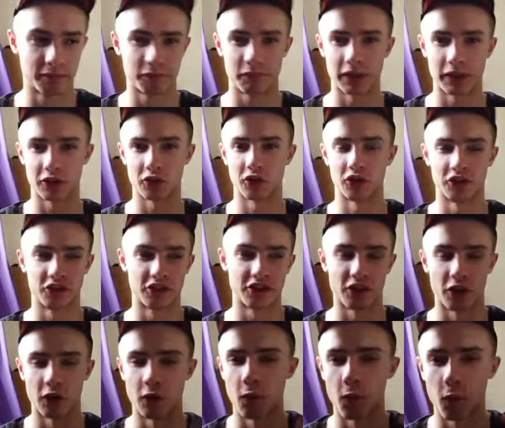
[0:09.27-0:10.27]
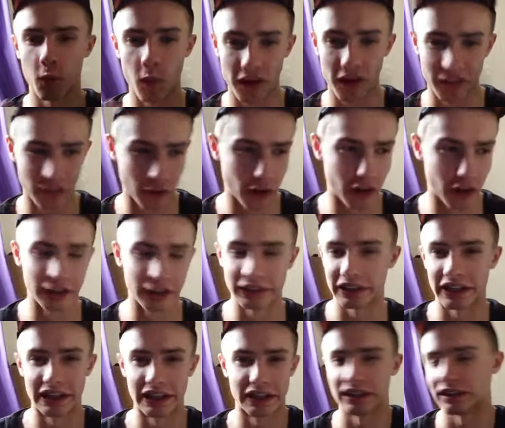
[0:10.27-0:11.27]
Because why not?
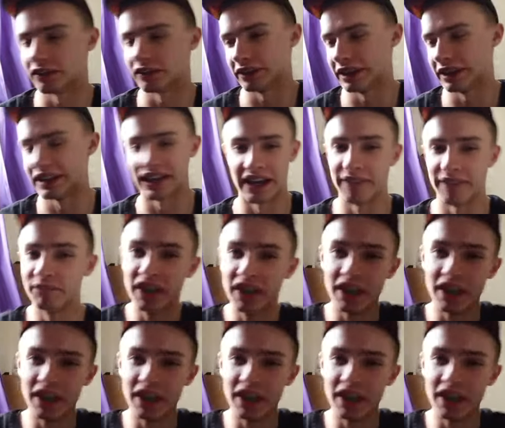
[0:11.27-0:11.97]
Yeah.